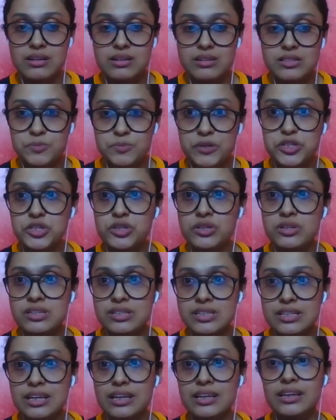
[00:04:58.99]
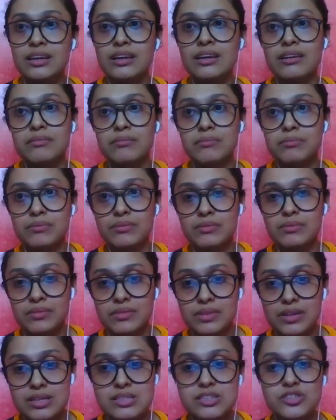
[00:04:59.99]
special DNA
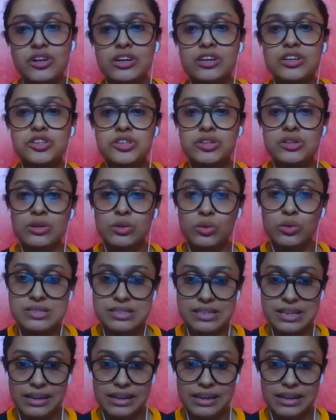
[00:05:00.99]
structure looks